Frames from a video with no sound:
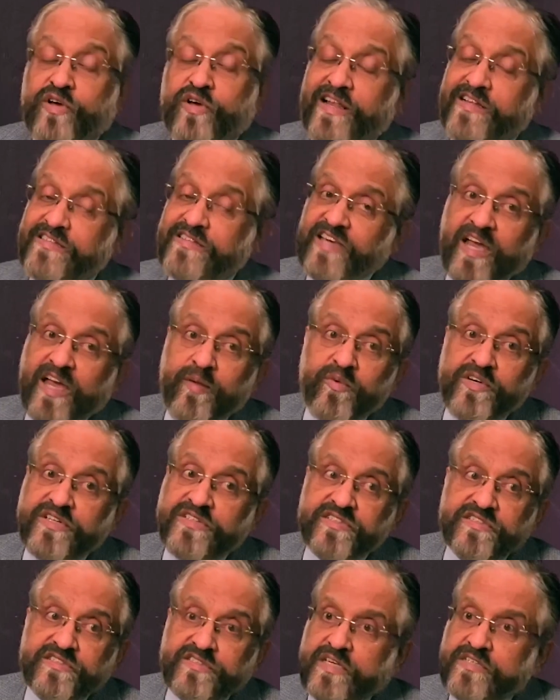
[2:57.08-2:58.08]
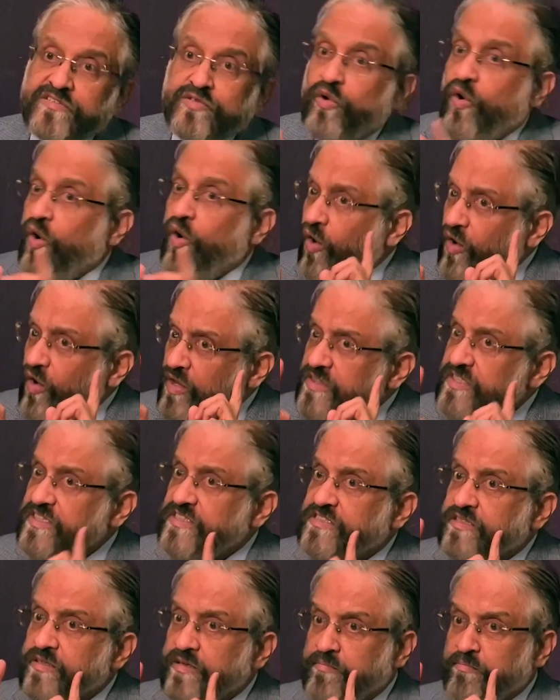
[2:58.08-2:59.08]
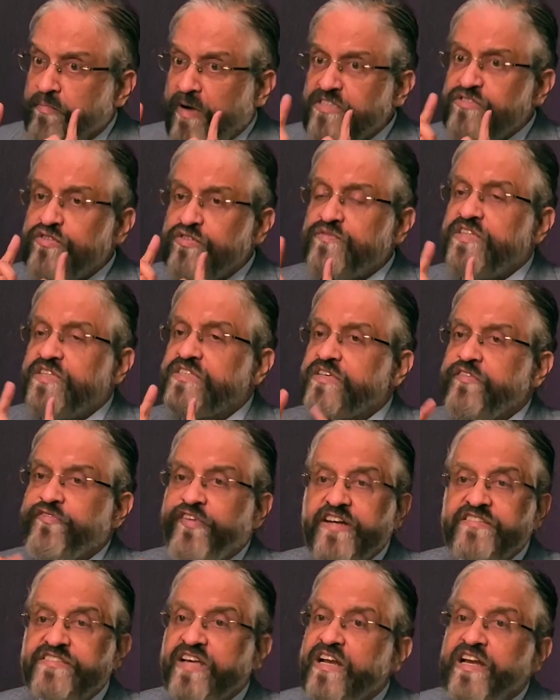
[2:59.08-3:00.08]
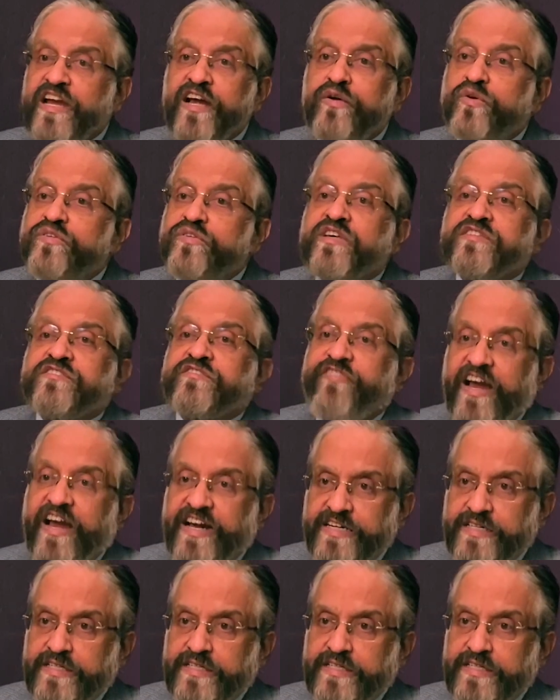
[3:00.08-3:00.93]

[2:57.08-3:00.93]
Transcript: Alzheimer's is, so all these, much of these effects are linked to just fat.